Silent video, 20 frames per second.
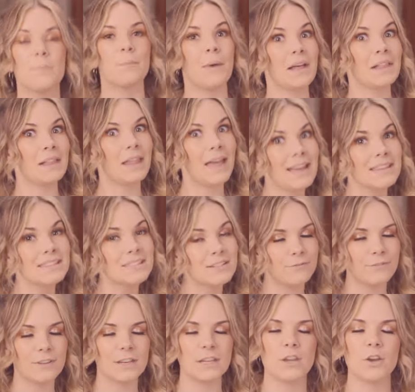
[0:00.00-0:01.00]
My last
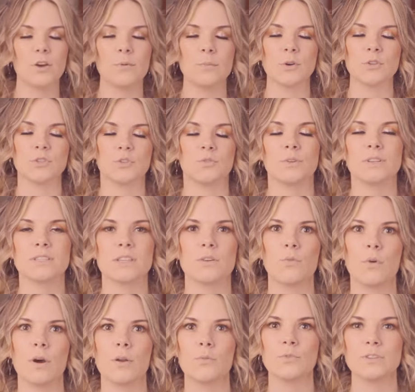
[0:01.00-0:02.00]
video, most recent
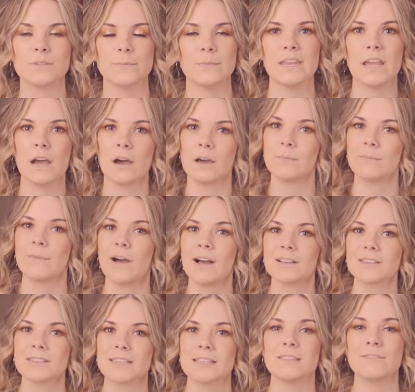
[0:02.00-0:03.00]
one, was me
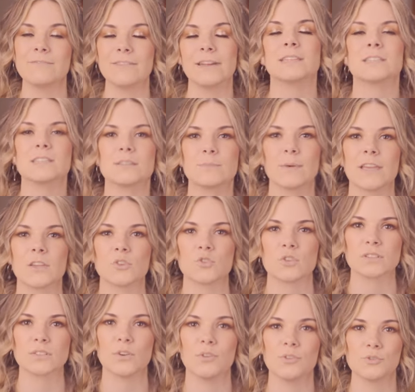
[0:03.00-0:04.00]
unboxing the Ventus
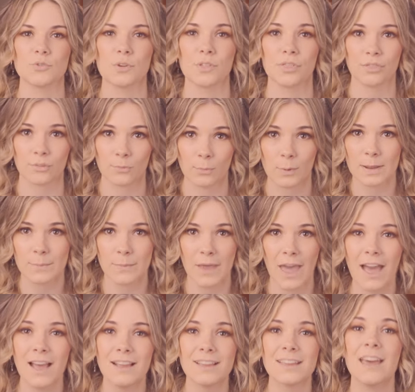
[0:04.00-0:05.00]
Pegatrix Ultra
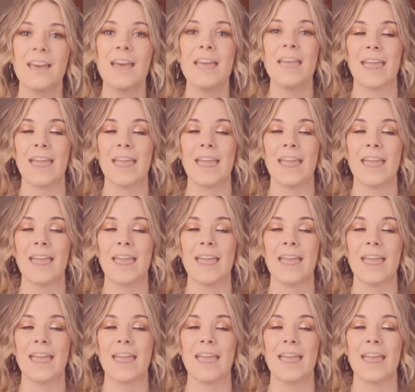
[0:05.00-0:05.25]
3-pack,